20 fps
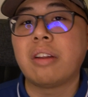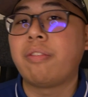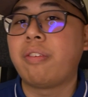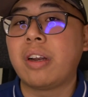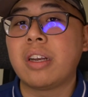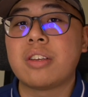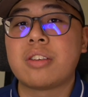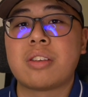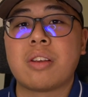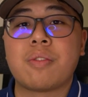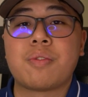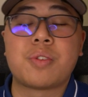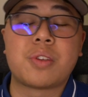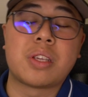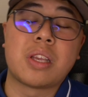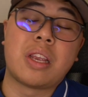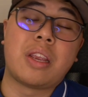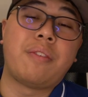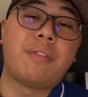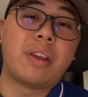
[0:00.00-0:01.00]
find yourself
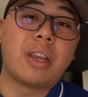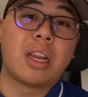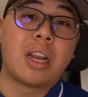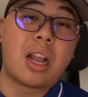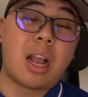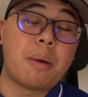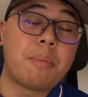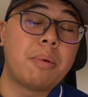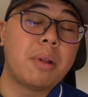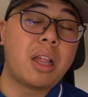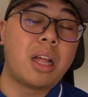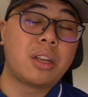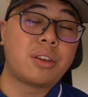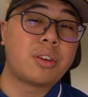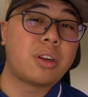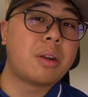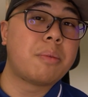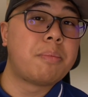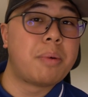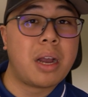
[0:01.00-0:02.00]
saving a couple
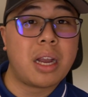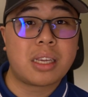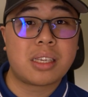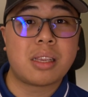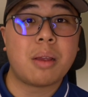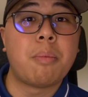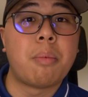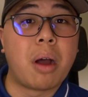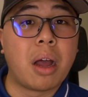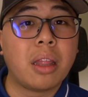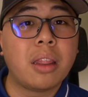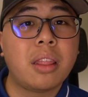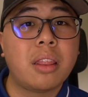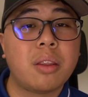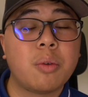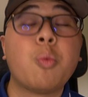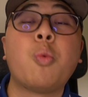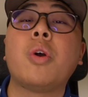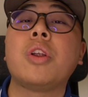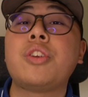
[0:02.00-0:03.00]
$100 a
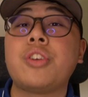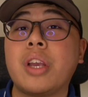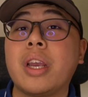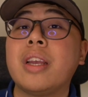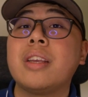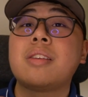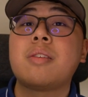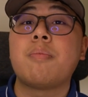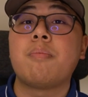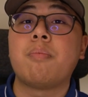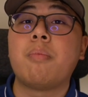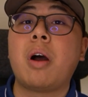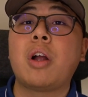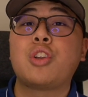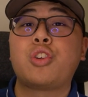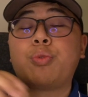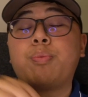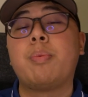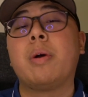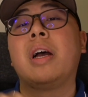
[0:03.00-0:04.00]
month, which isn't
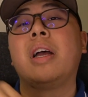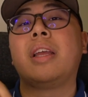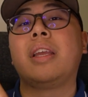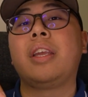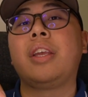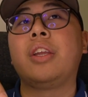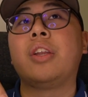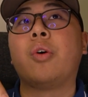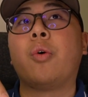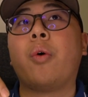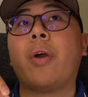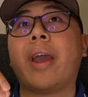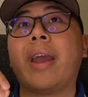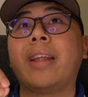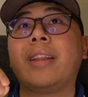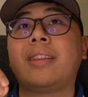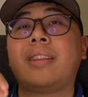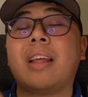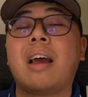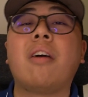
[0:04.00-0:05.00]
much, but
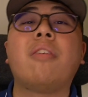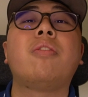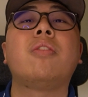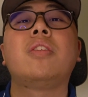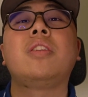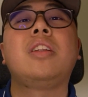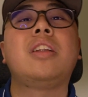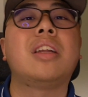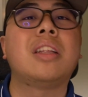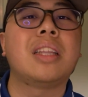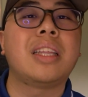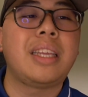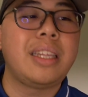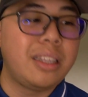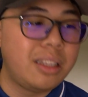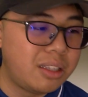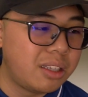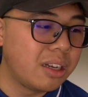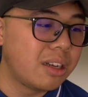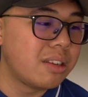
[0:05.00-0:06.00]
it definitely
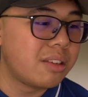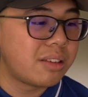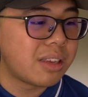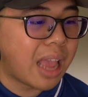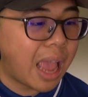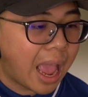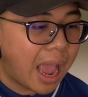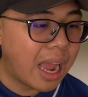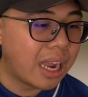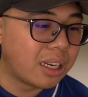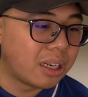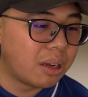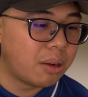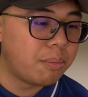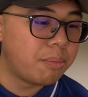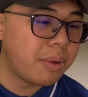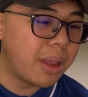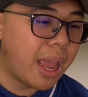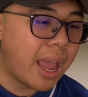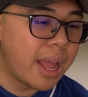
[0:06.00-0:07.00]
does add
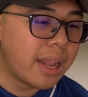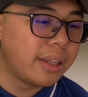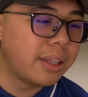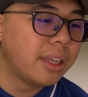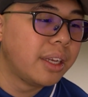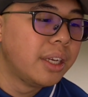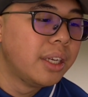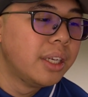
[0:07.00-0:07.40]
up. And